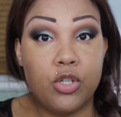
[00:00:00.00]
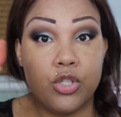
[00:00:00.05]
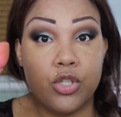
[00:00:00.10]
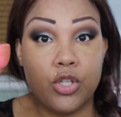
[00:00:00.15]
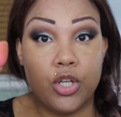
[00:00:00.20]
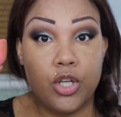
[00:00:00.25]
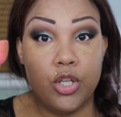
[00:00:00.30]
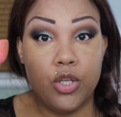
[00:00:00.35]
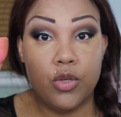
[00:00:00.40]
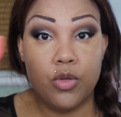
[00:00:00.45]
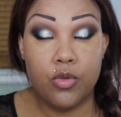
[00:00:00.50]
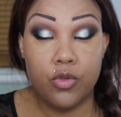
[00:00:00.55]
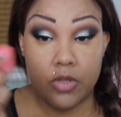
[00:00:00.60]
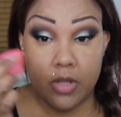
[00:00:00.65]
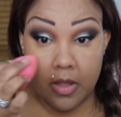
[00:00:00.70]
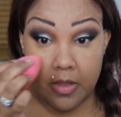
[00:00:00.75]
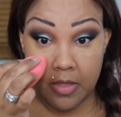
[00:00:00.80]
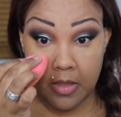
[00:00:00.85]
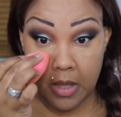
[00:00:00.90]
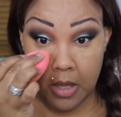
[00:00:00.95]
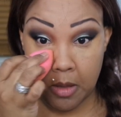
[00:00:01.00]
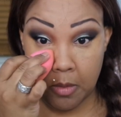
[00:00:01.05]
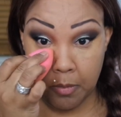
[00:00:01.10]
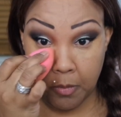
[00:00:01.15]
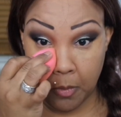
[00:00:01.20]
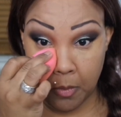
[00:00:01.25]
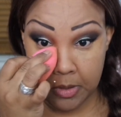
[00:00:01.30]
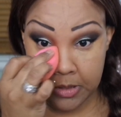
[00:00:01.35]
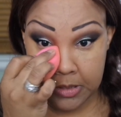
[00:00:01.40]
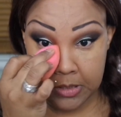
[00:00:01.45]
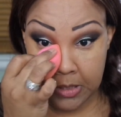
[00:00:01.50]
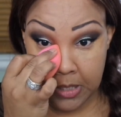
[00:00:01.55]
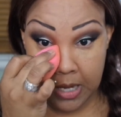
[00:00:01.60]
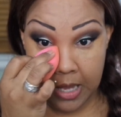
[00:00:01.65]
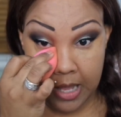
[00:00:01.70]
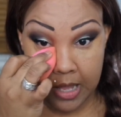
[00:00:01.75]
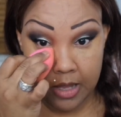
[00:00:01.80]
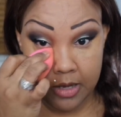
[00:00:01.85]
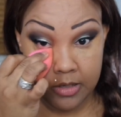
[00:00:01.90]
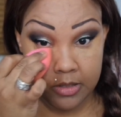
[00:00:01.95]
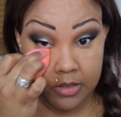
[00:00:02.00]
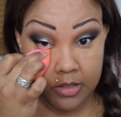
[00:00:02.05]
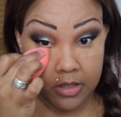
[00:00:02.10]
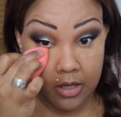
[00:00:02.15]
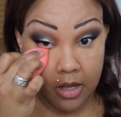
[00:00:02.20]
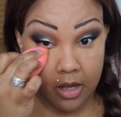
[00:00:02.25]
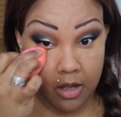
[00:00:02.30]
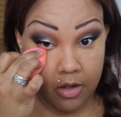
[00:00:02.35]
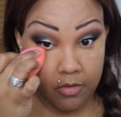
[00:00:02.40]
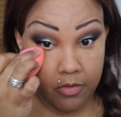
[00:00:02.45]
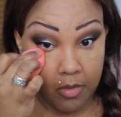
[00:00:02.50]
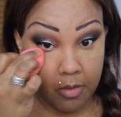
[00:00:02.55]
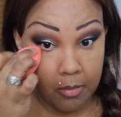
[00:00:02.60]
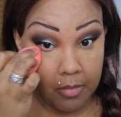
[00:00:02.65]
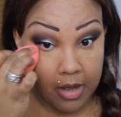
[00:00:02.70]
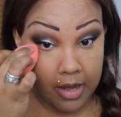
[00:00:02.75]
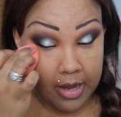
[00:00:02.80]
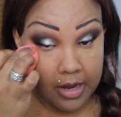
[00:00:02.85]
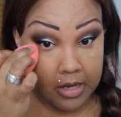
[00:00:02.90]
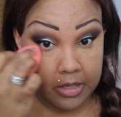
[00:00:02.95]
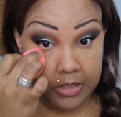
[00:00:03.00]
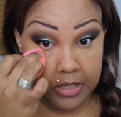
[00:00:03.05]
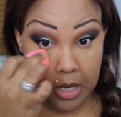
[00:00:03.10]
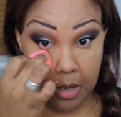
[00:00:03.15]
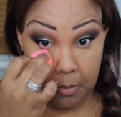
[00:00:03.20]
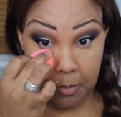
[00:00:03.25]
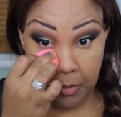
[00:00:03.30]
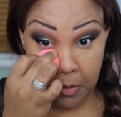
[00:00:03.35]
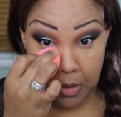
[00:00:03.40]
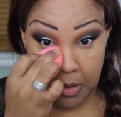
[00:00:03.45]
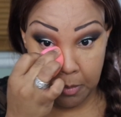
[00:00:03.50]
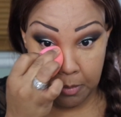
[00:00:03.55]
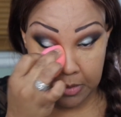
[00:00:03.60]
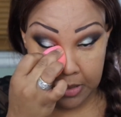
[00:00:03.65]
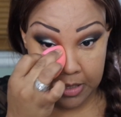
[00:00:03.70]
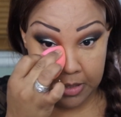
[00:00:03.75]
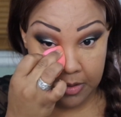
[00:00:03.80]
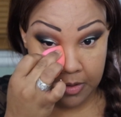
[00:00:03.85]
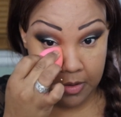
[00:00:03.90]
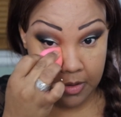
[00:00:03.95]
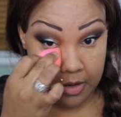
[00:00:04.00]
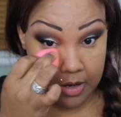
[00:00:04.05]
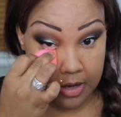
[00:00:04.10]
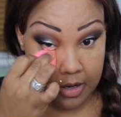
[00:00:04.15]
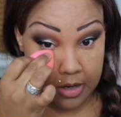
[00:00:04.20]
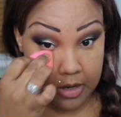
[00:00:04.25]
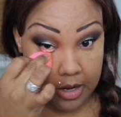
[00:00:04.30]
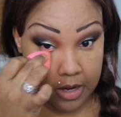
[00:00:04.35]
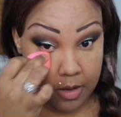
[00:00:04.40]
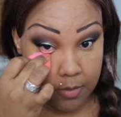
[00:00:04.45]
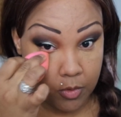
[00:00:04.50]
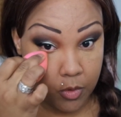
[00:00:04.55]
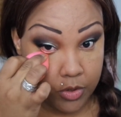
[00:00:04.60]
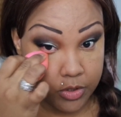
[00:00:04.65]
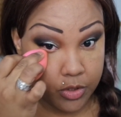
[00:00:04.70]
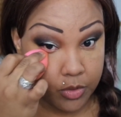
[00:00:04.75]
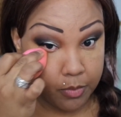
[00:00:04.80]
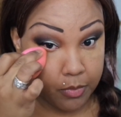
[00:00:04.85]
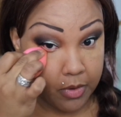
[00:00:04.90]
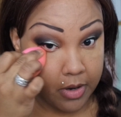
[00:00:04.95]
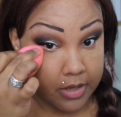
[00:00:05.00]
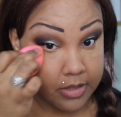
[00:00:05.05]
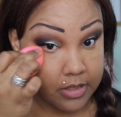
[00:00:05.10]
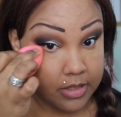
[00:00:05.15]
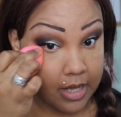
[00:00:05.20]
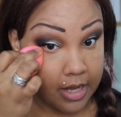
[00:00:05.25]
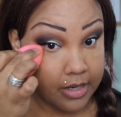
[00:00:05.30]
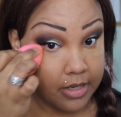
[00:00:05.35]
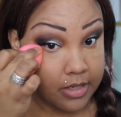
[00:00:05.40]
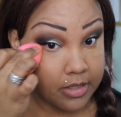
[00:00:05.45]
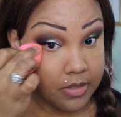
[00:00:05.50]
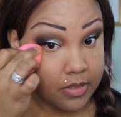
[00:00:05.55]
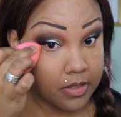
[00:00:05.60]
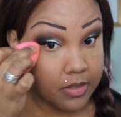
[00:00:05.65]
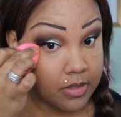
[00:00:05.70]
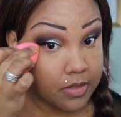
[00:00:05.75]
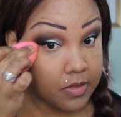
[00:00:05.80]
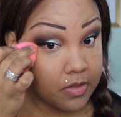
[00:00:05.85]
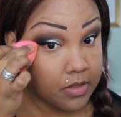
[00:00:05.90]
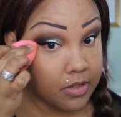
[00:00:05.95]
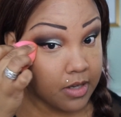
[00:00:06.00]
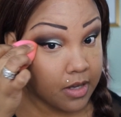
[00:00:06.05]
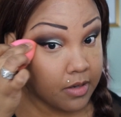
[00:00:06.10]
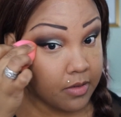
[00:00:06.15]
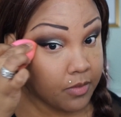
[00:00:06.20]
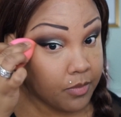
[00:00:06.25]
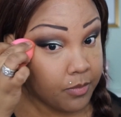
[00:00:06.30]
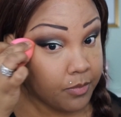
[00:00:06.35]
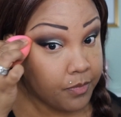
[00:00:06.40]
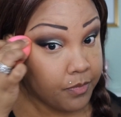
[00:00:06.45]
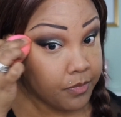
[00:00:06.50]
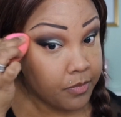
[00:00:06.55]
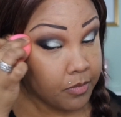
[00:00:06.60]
Just going to use the pointed end of my damp beauty blender, and I am going to press that into the skin.